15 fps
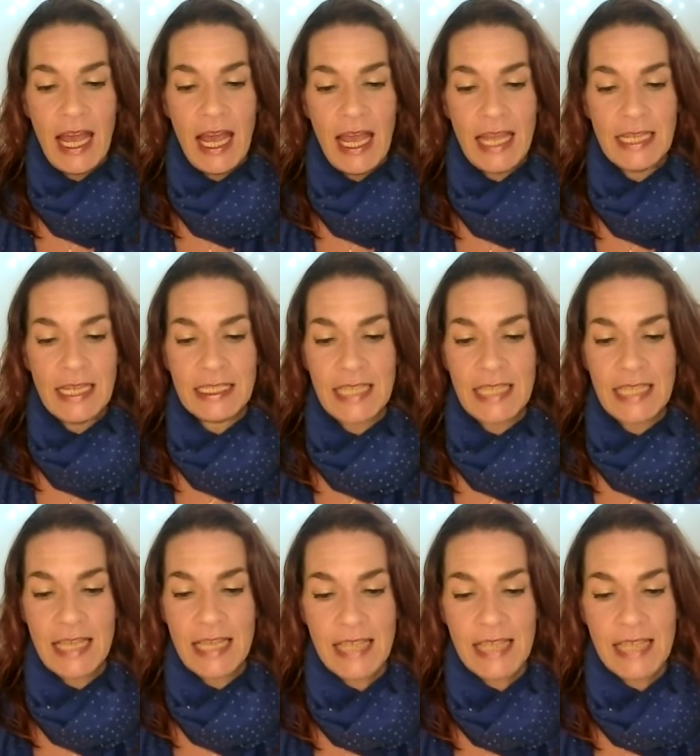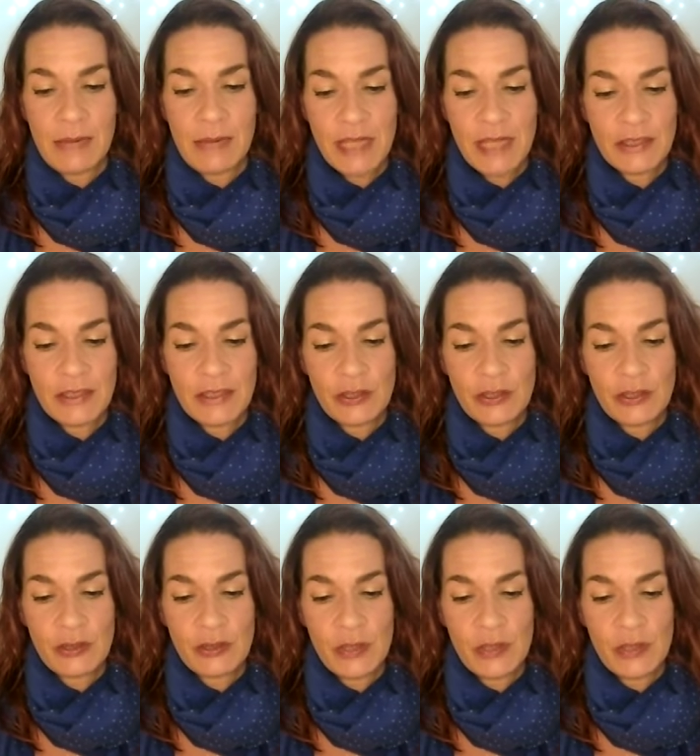and has helped us to
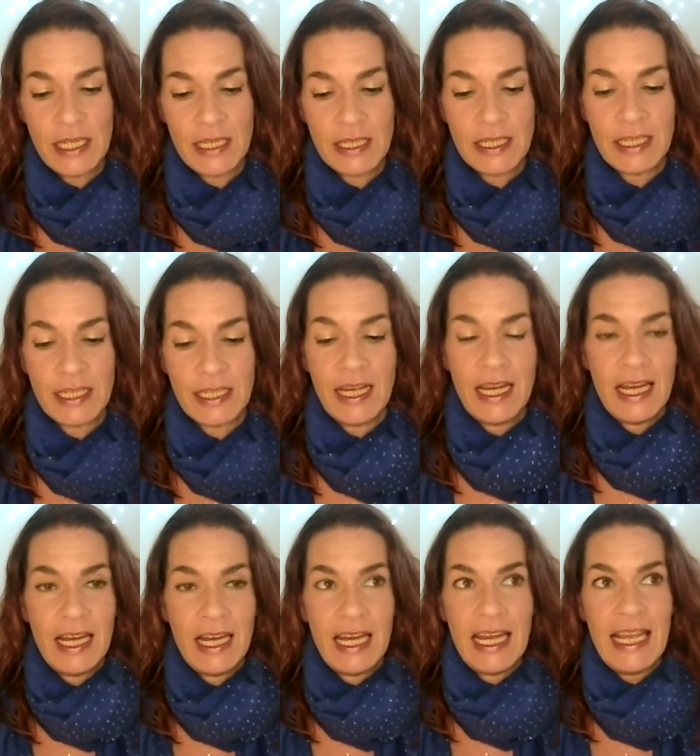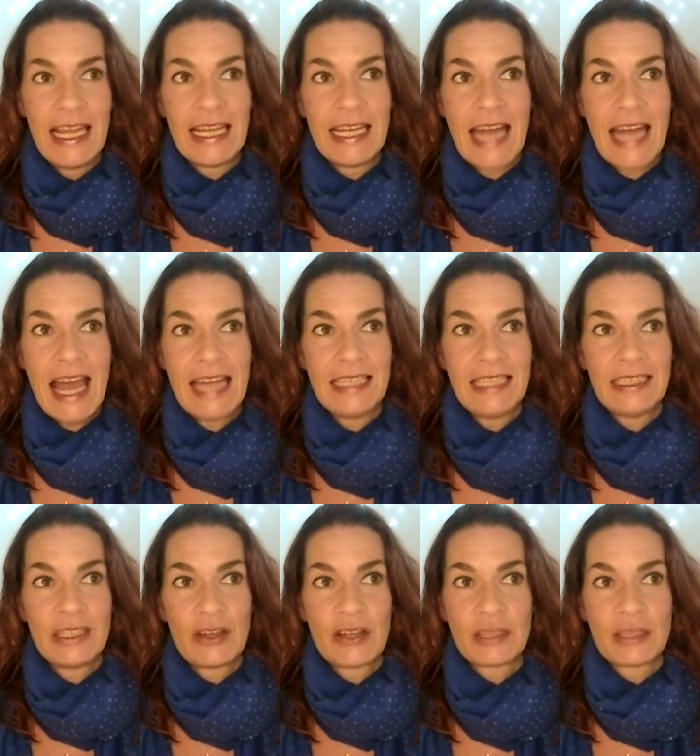truly
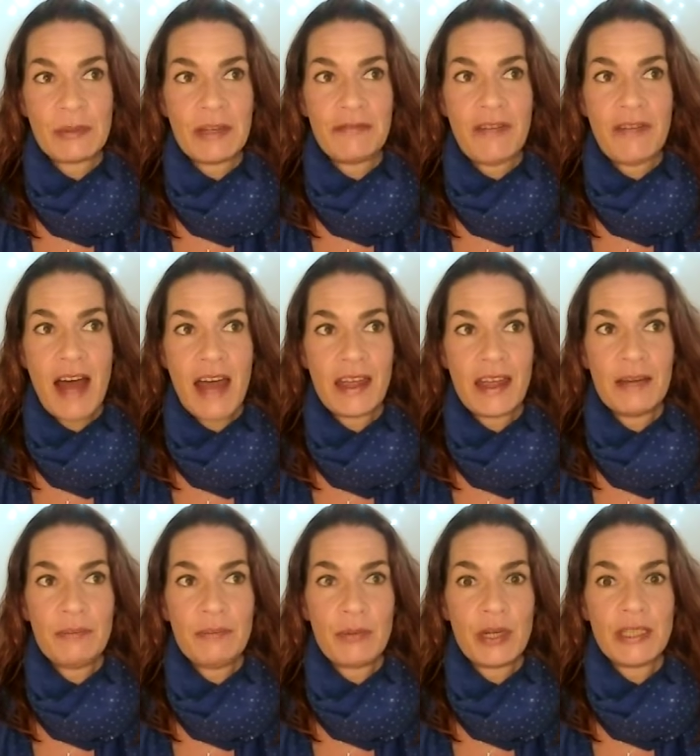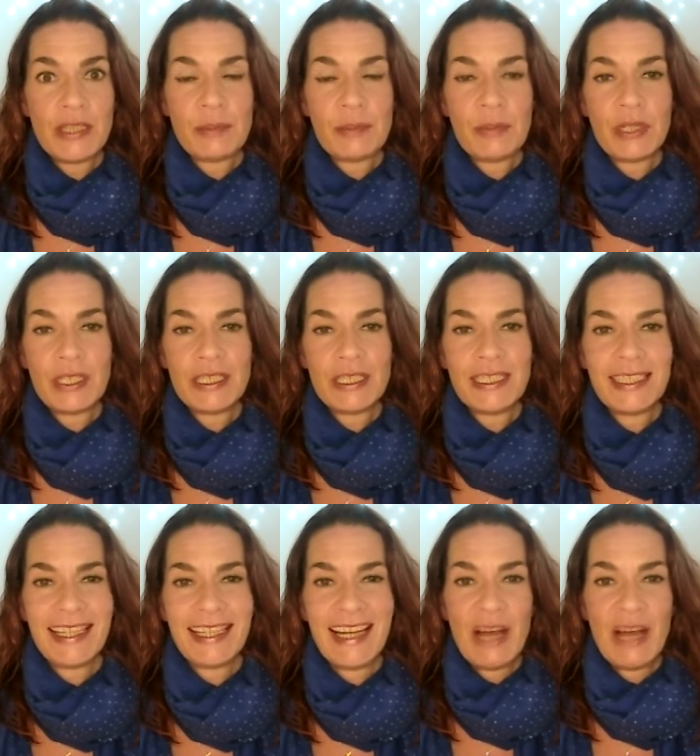ignite the cosmic father principle
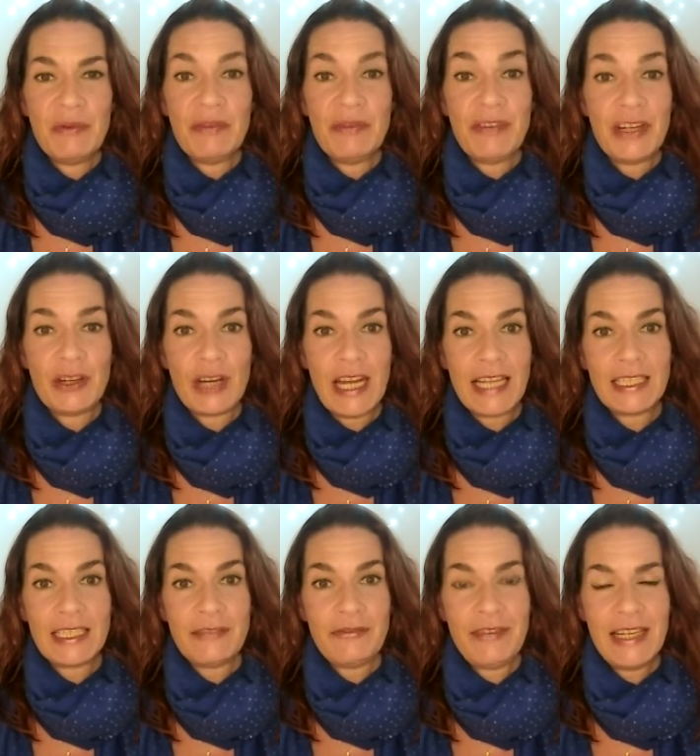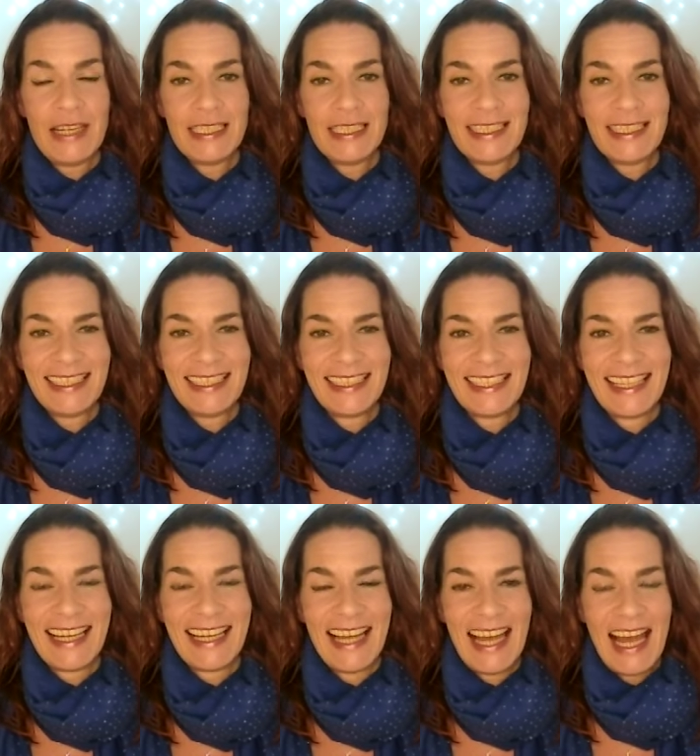within the collective field.
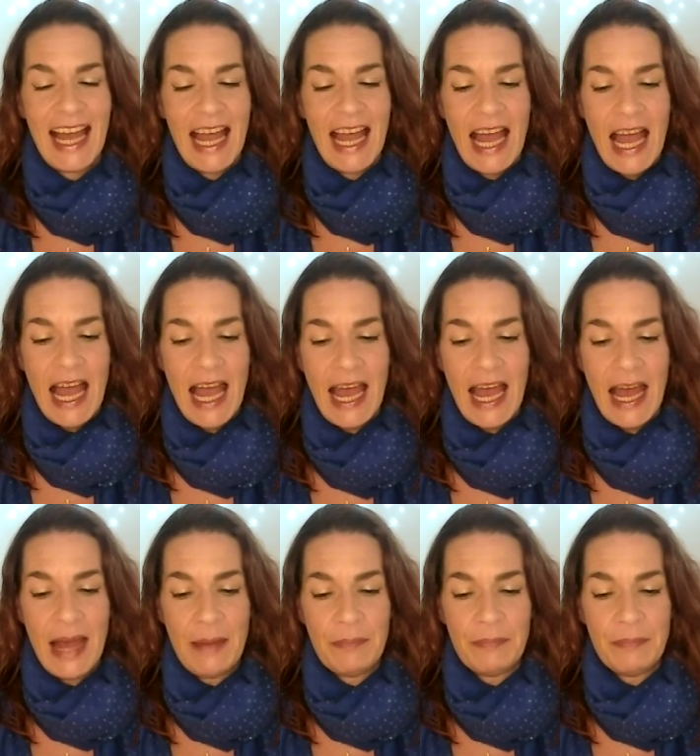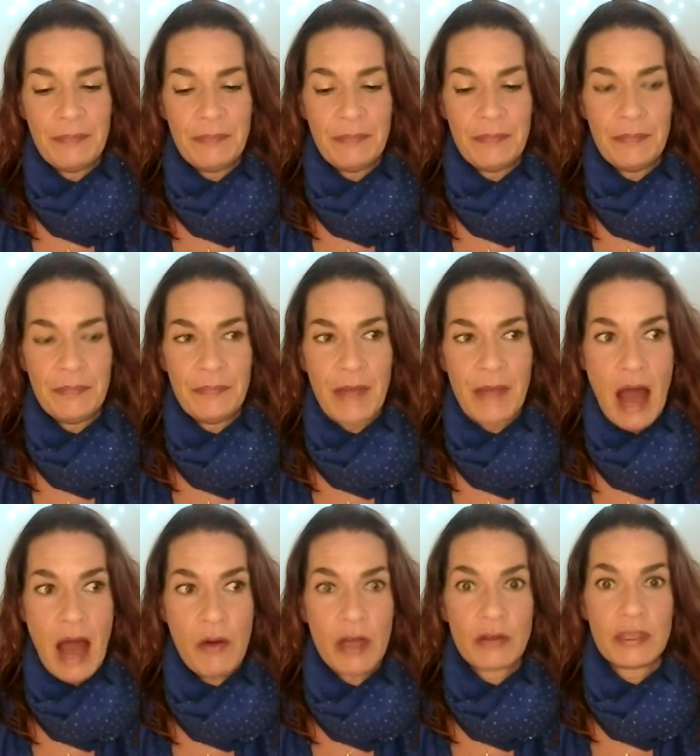Um,
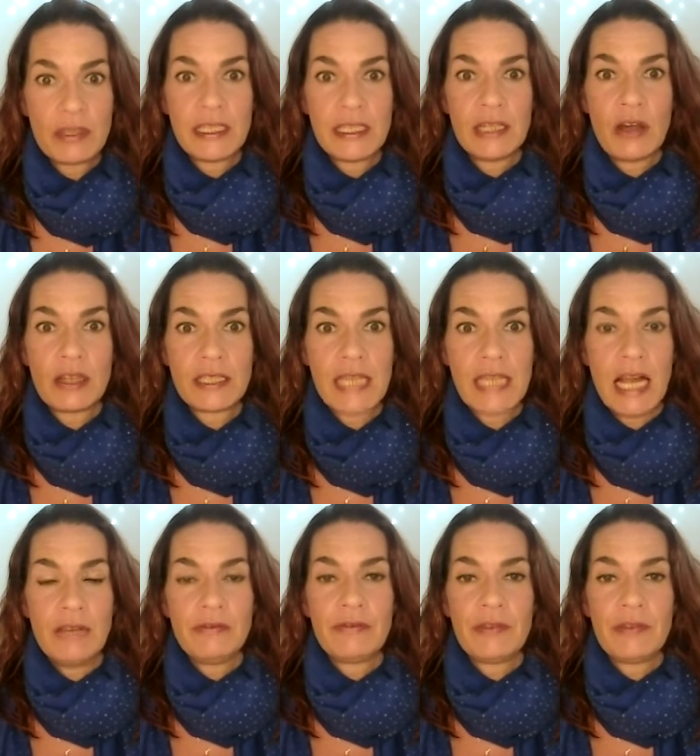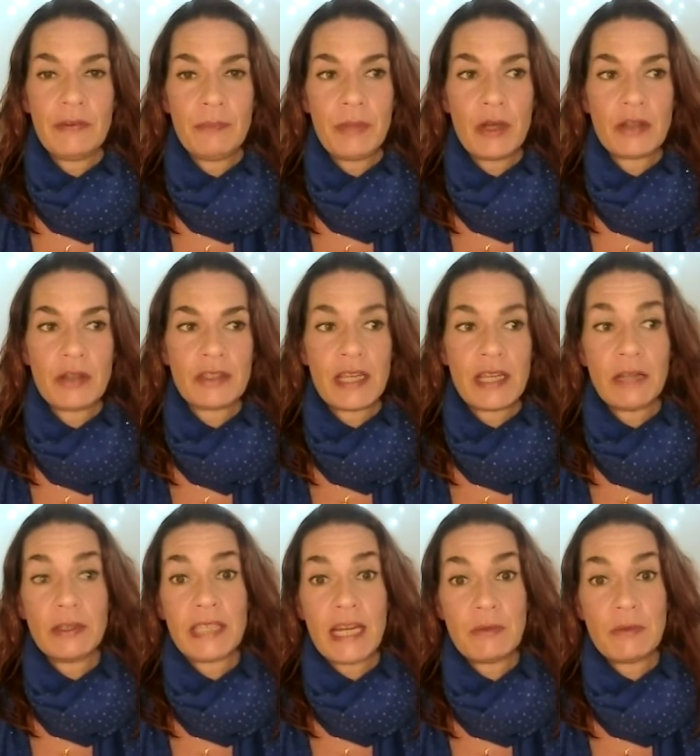our crystalline God self, because
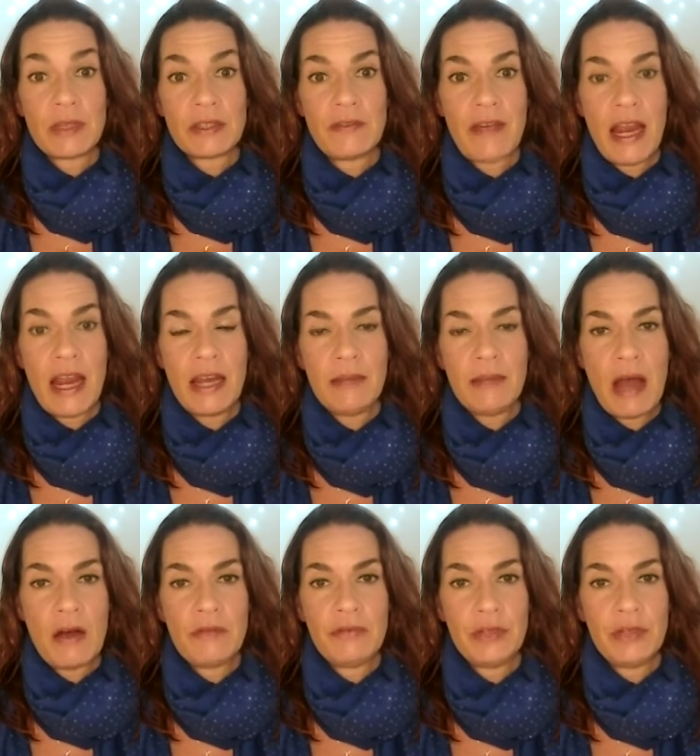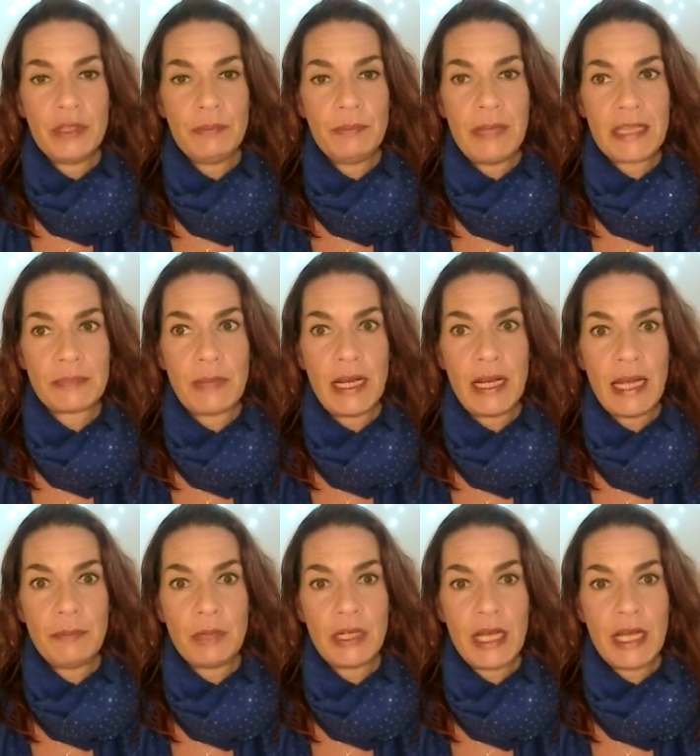that, that was a very powerful plasma
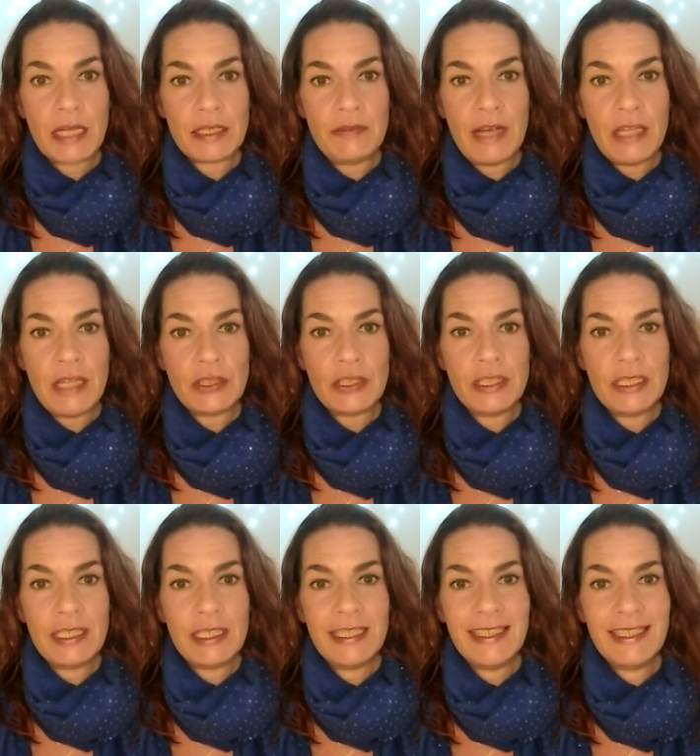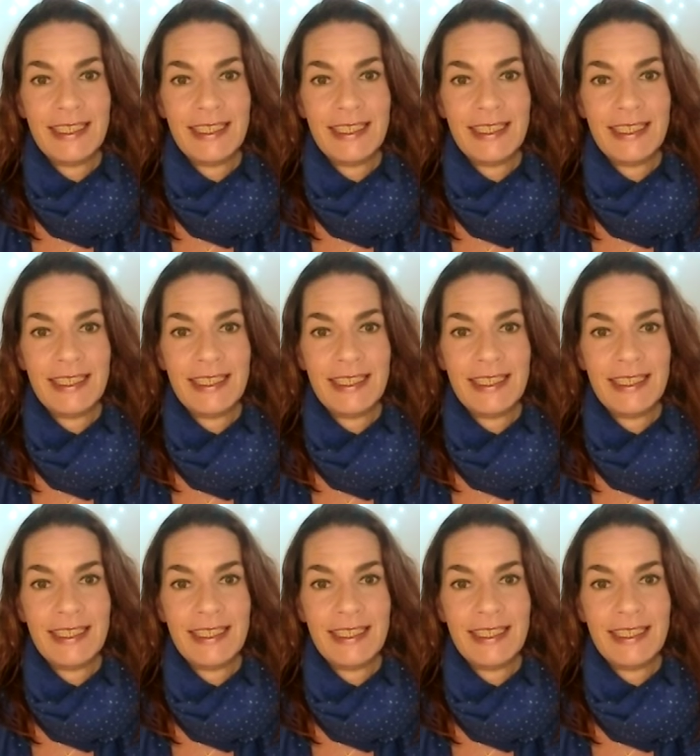light body activation